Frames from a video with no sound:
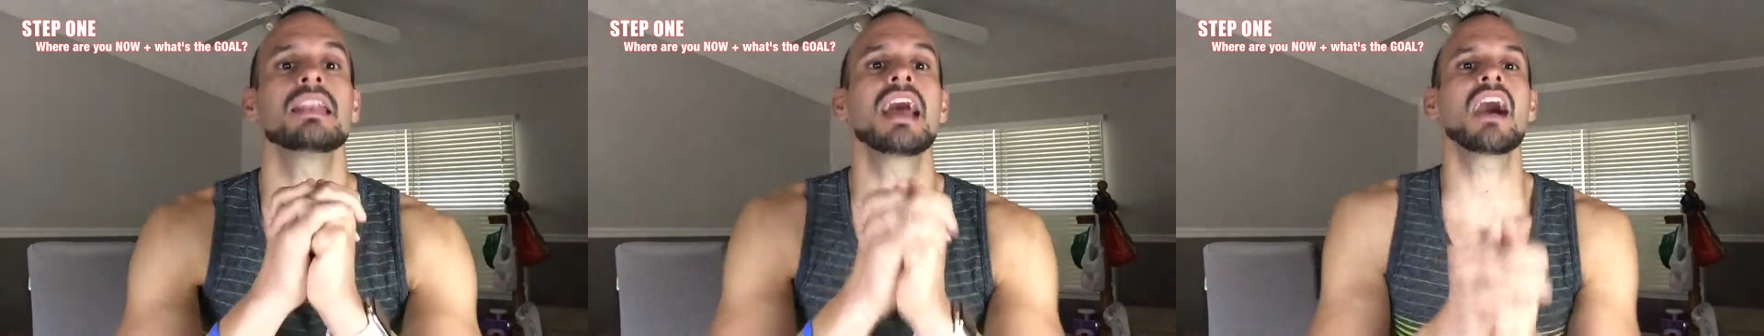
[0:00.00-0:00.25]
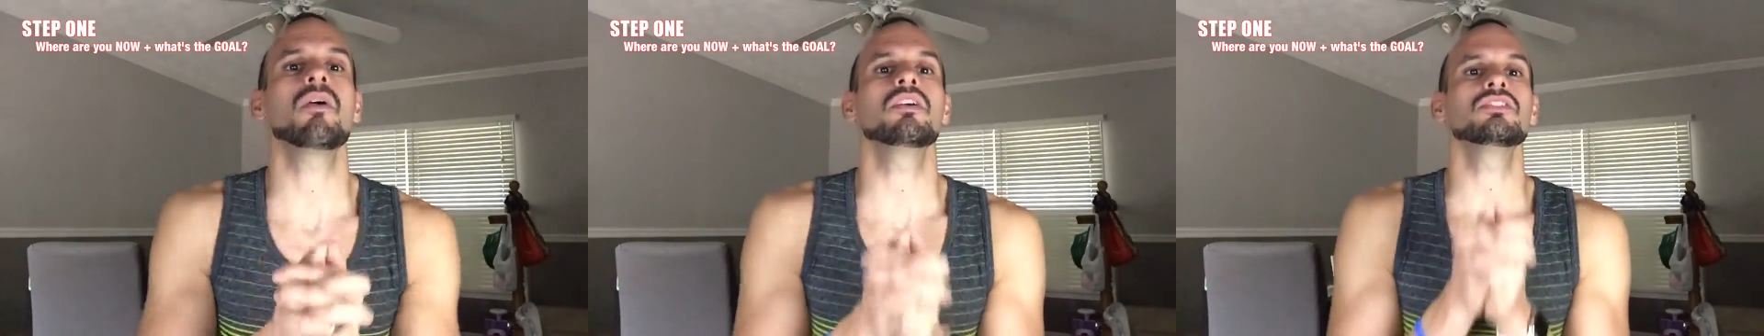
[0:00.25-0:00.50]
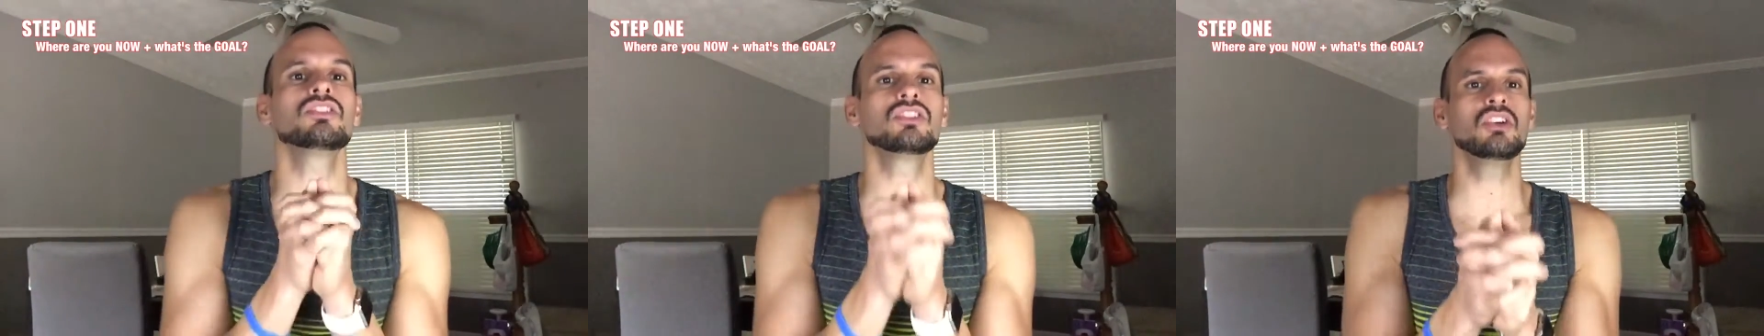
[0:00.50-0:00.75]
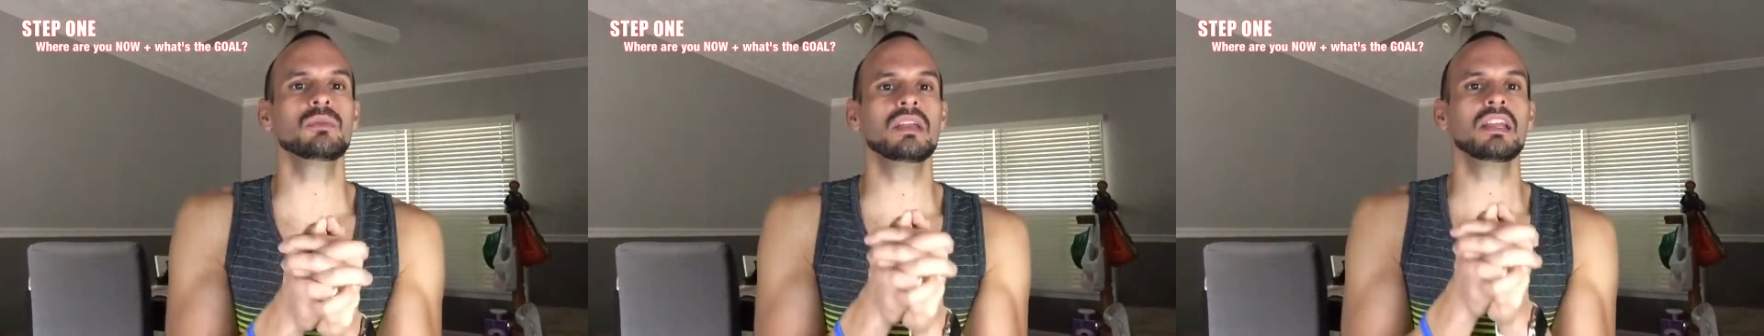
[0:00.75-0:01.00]
Now,
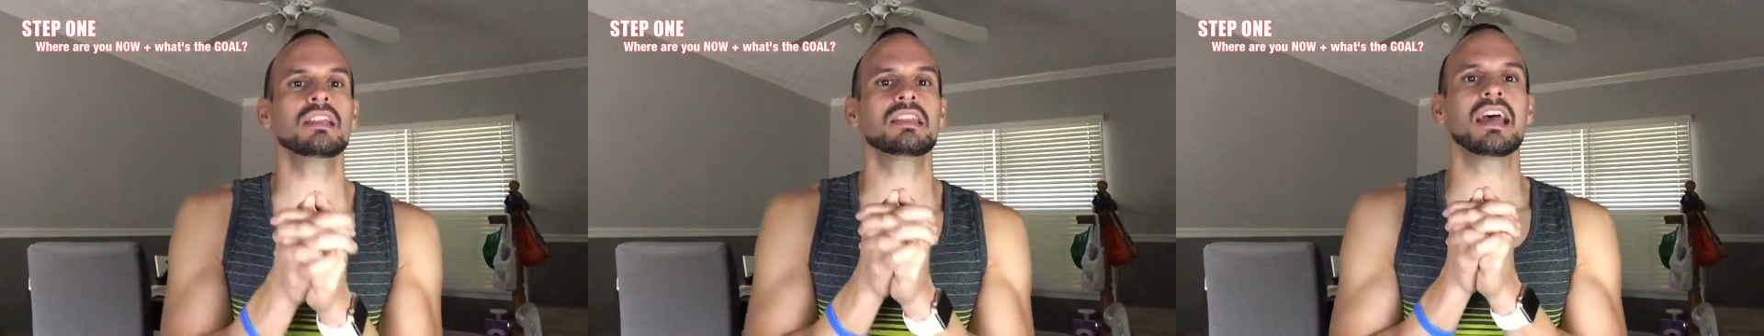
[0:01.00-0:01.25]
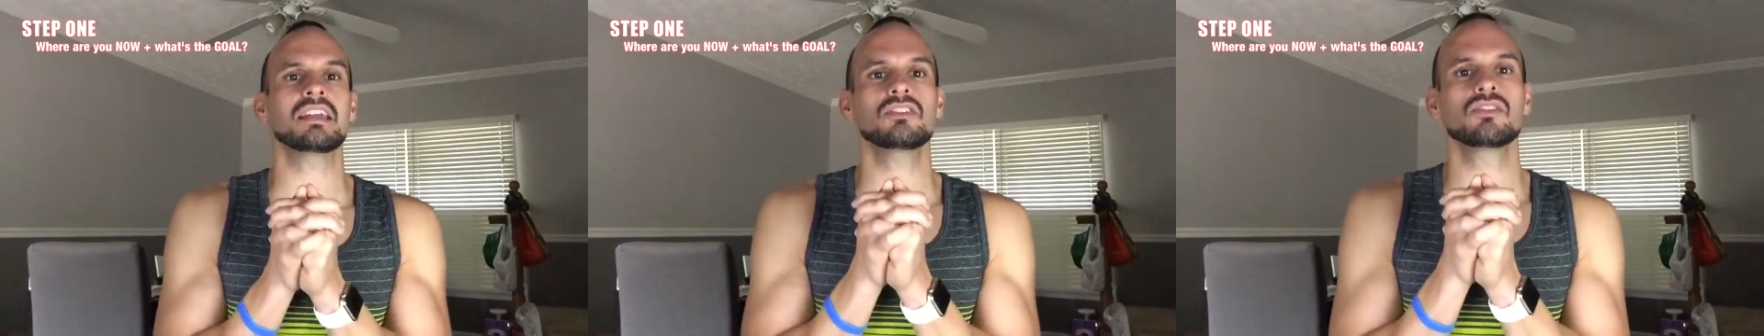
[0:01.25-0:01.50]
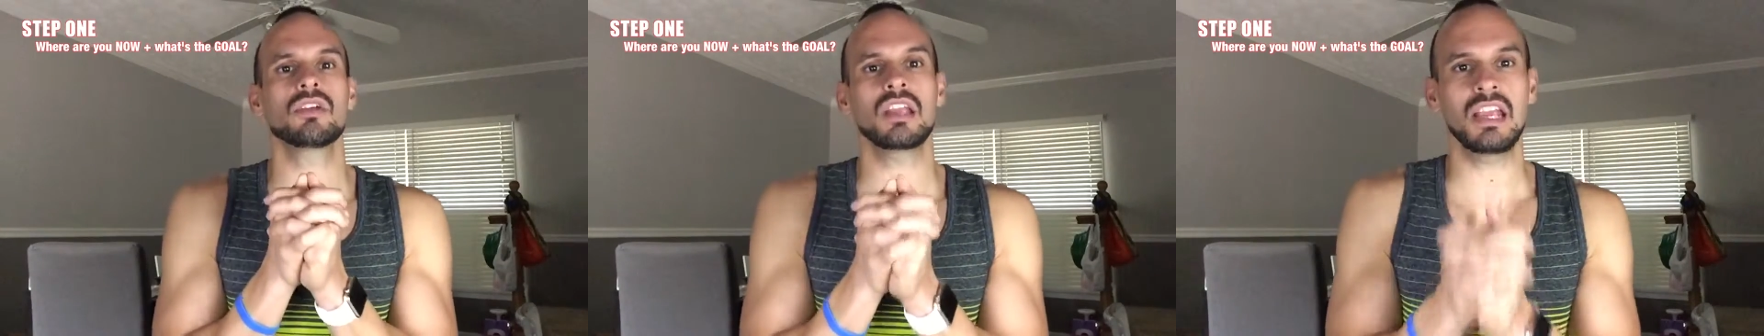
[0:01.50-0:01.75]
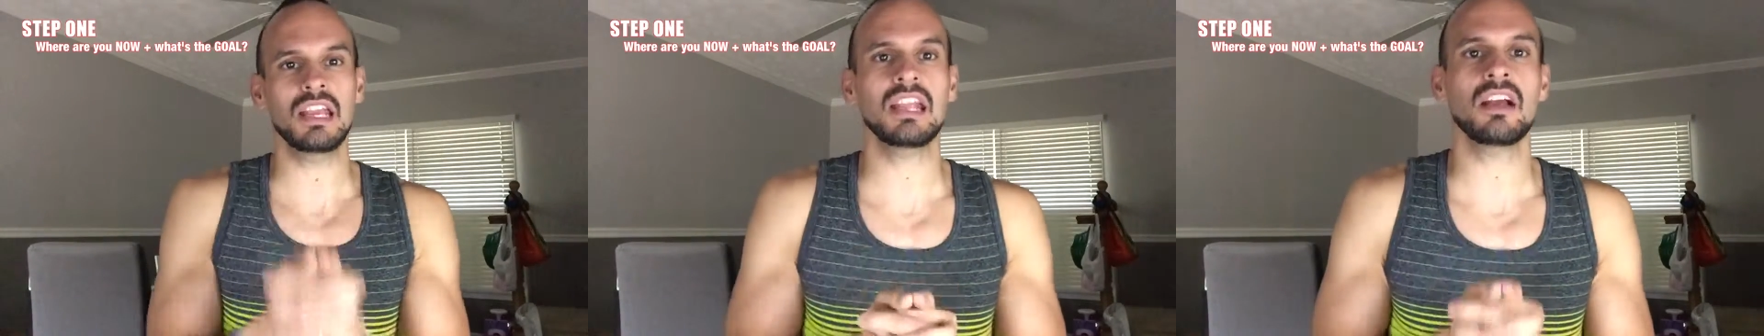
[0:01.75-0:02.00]
assuming that you're
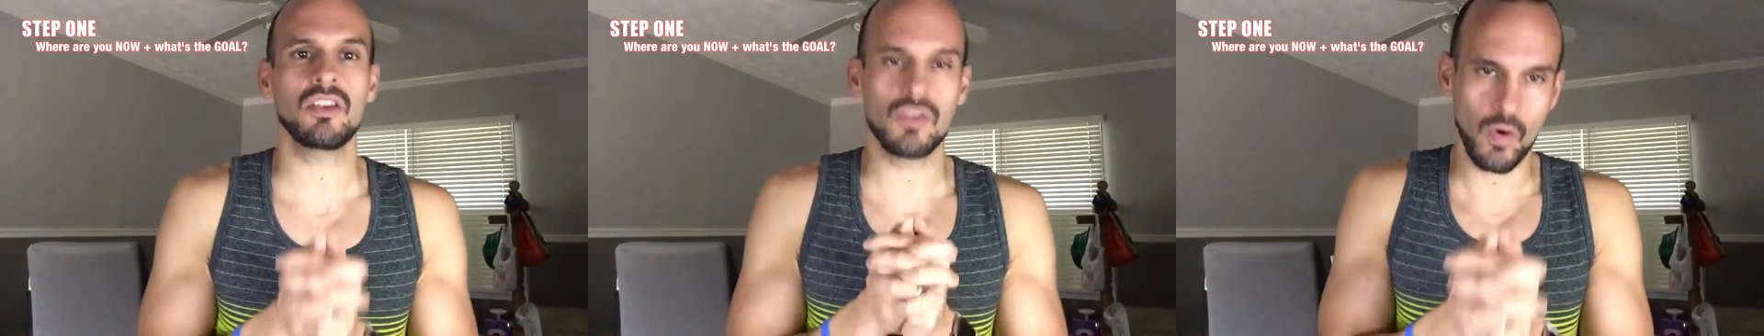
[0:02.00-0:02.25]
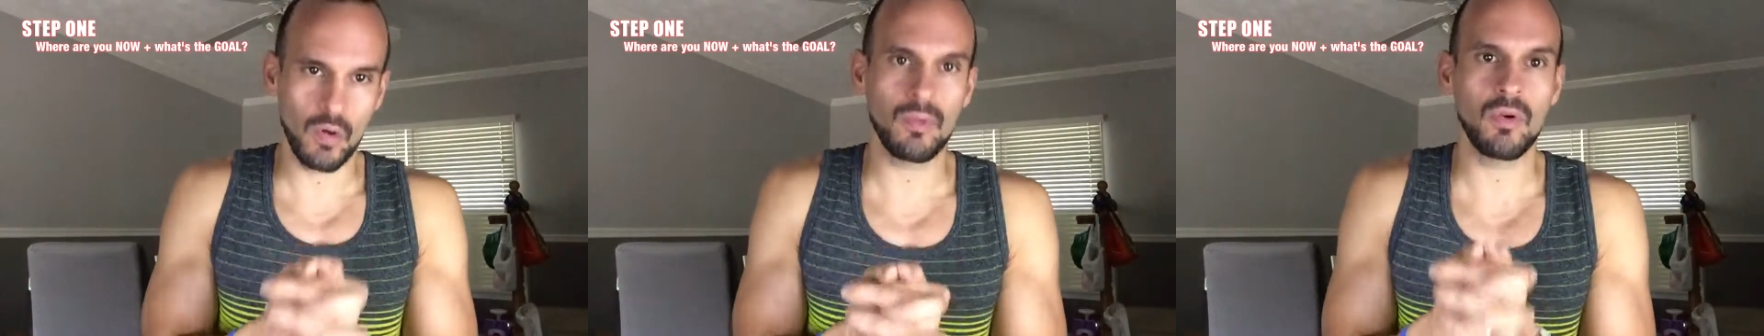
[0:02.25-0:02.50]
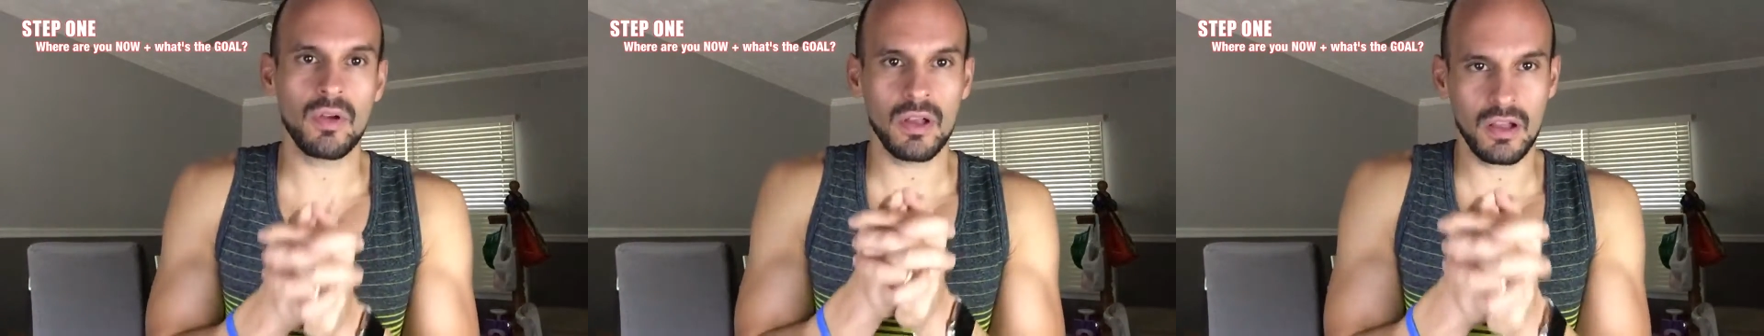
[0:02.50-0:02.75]
eating a normal